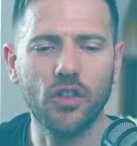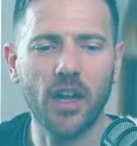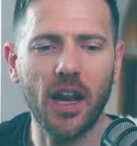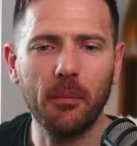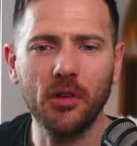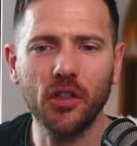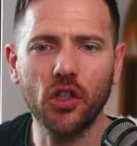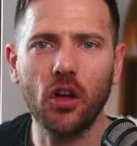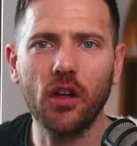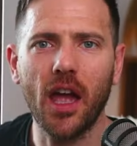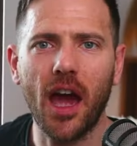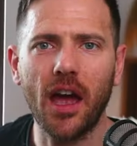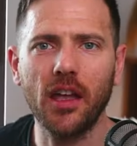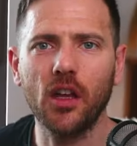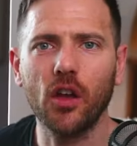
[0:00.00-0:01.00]
today I'm gonna to show
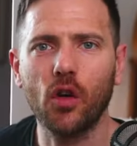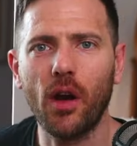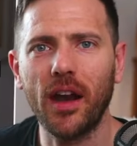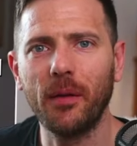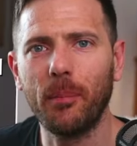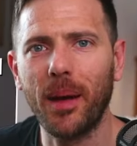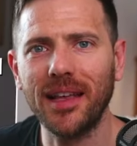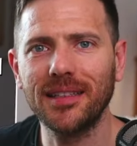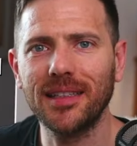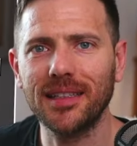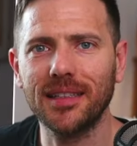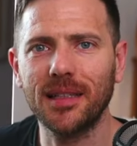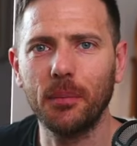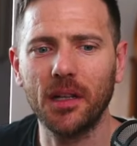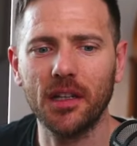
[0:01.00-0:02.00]
you how you can create a
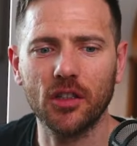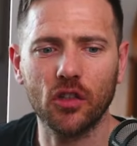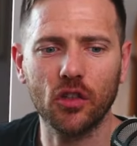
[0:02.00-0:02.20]
basic Stimulus